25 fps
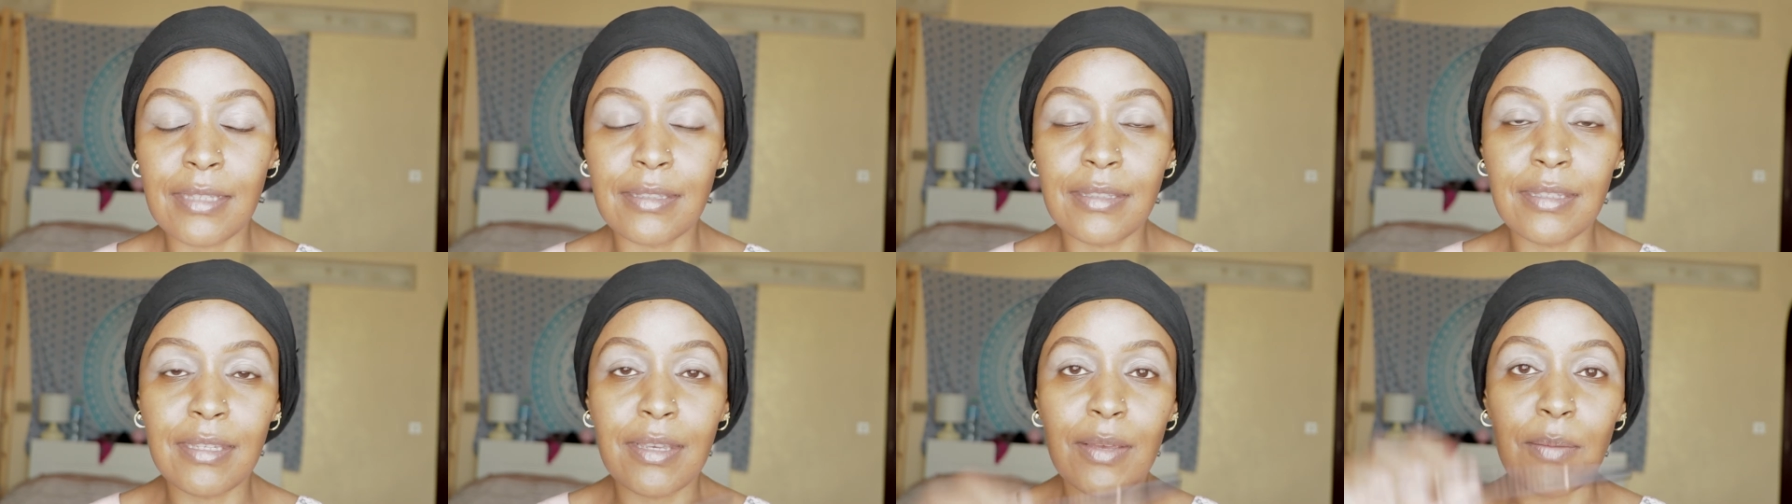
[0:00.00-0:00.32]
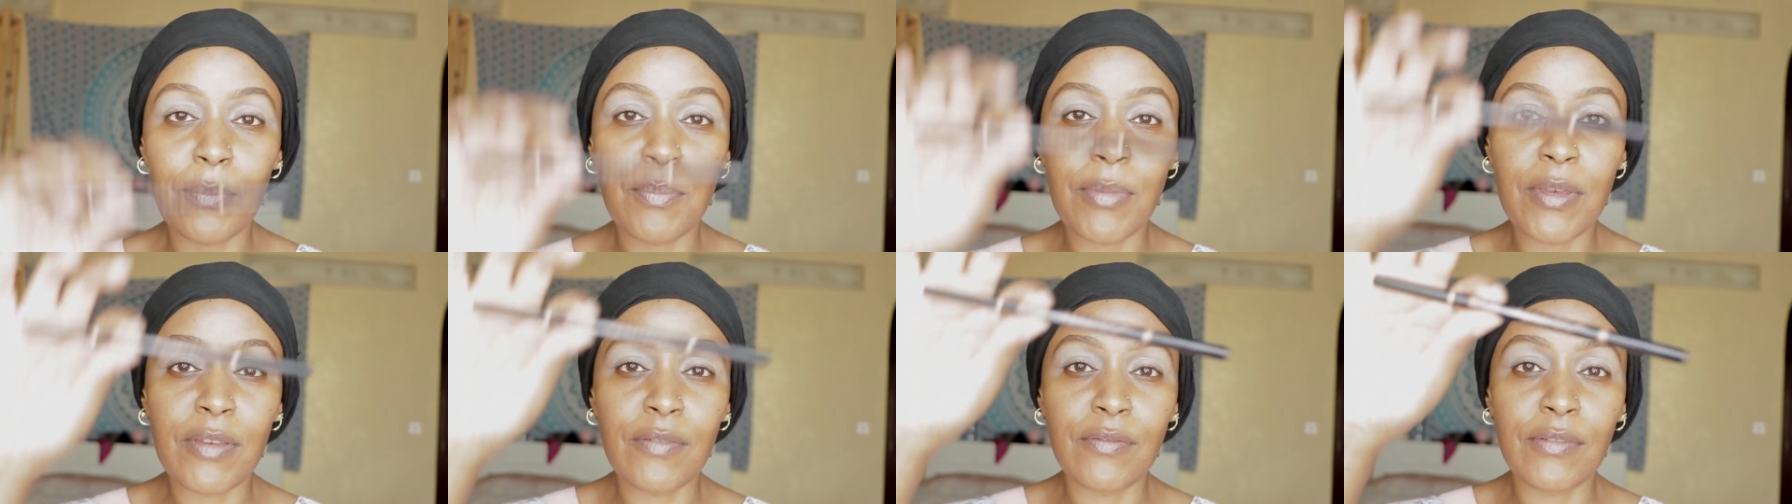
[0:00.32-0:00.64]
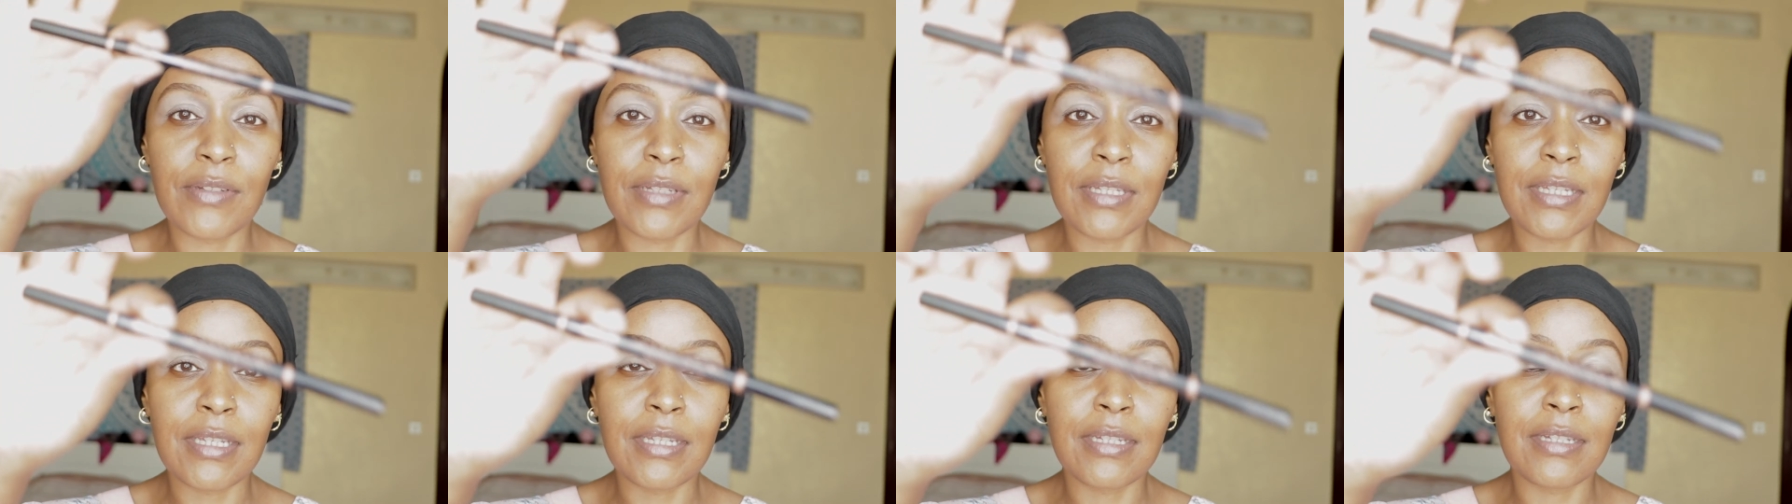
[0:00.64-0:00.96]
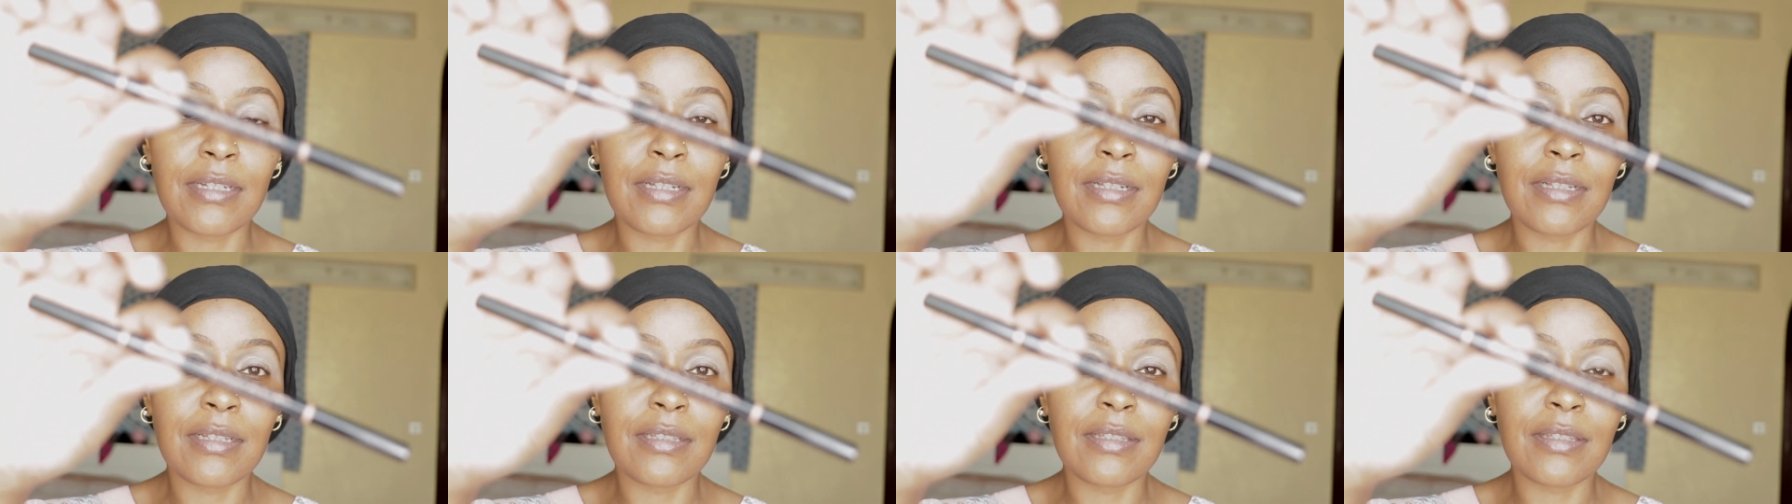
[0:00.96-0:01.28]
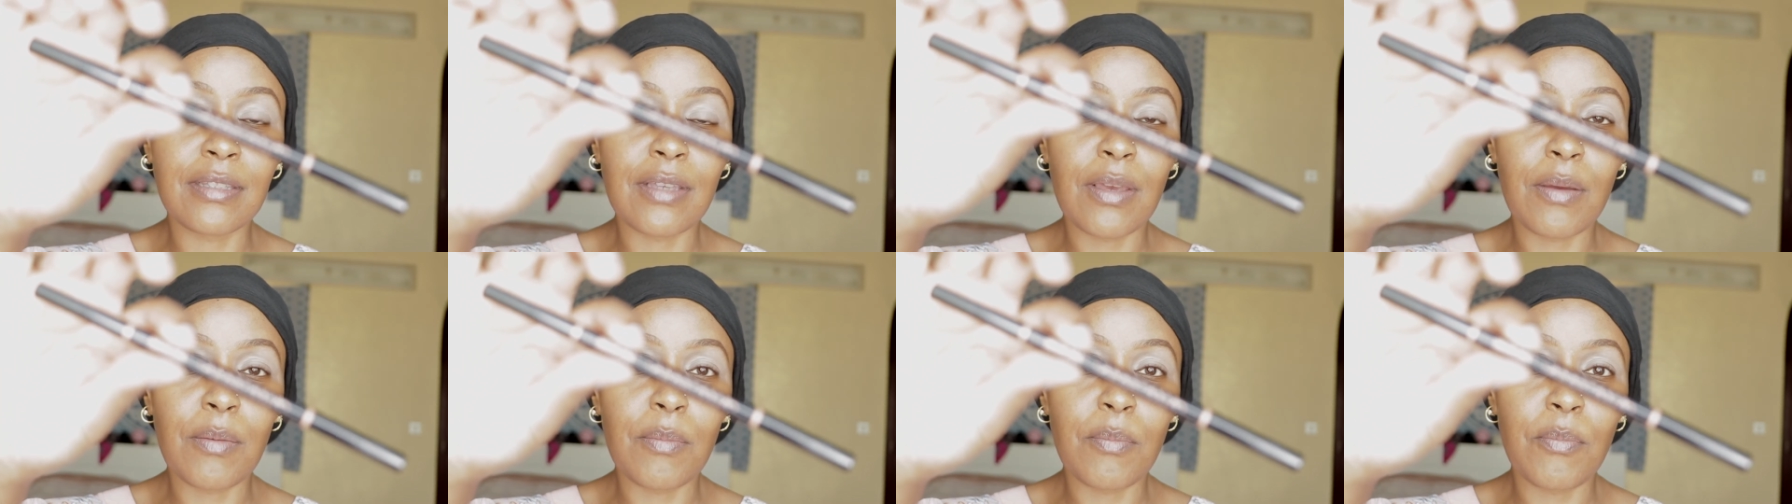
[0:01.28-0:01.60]
At this point, I had
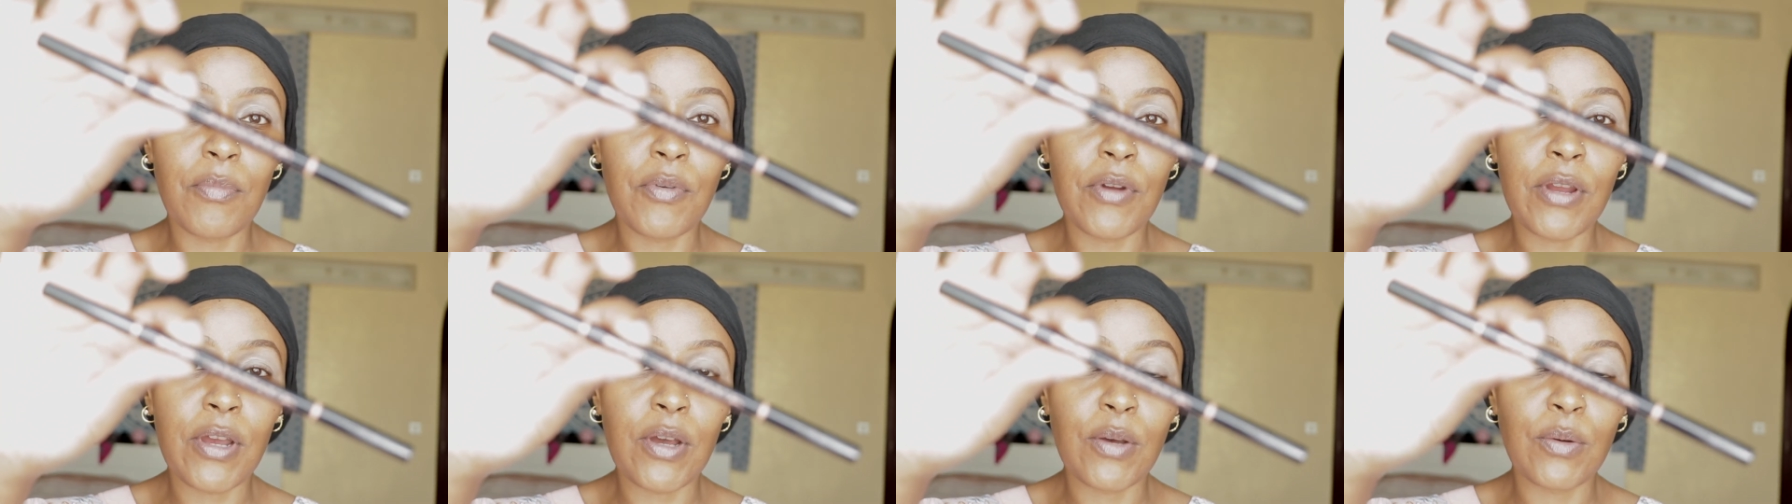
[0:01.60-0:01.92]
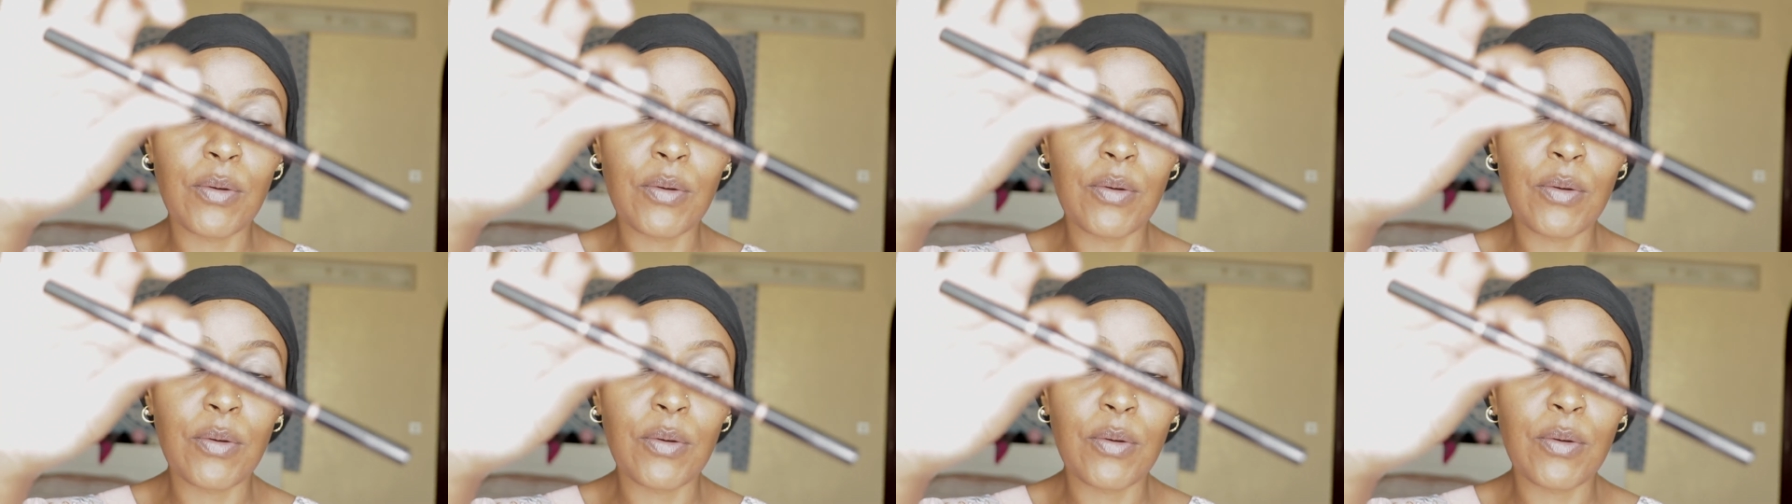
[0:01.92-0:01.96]
already done my